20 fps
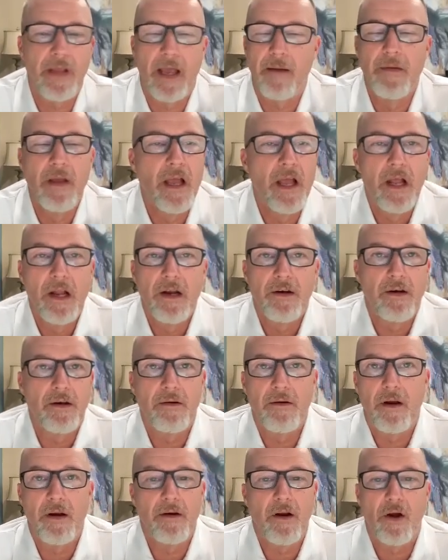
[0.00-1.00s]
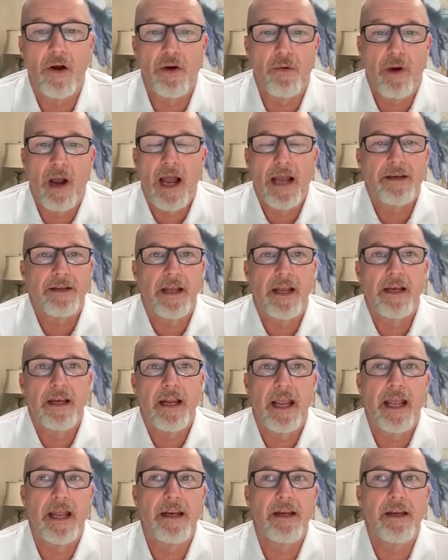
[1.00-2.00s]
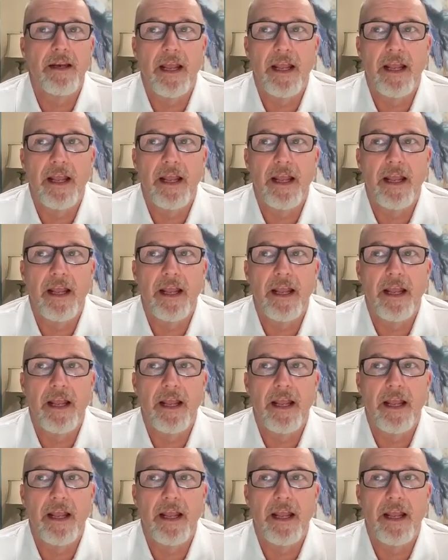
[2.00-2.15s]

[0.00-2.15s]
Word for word: yeah. no you're it. right and and